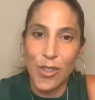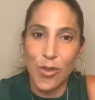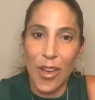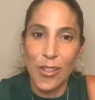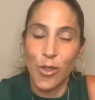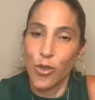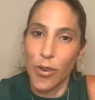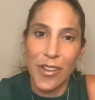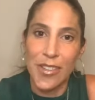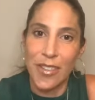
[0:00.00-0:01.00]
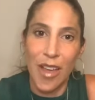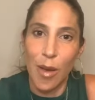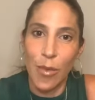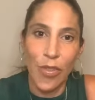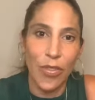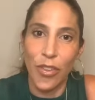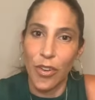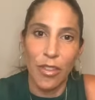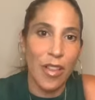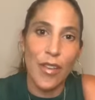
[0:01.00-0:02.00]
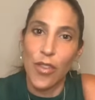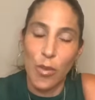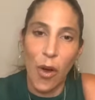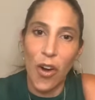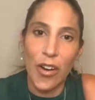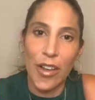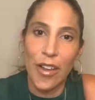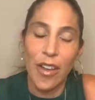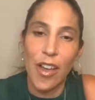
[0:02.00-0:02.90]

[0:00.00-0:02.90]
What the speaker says: you get 2 drinks in them and they're the life of the party.